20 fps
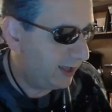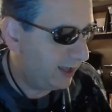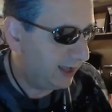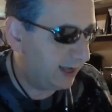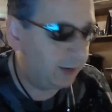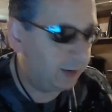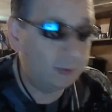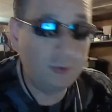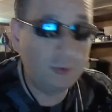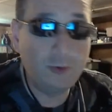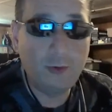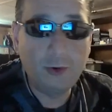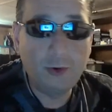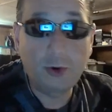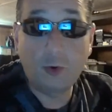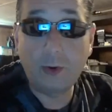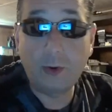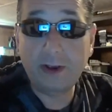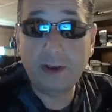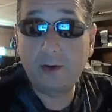and ooh,
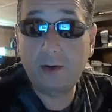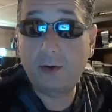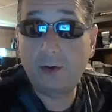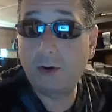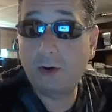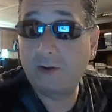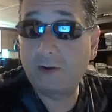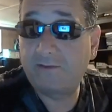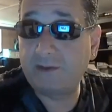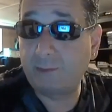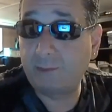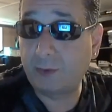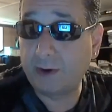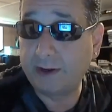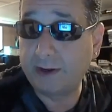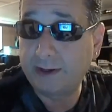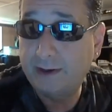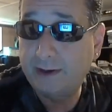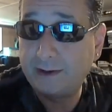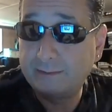quick coffee
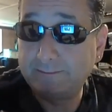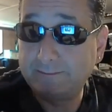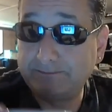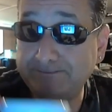break.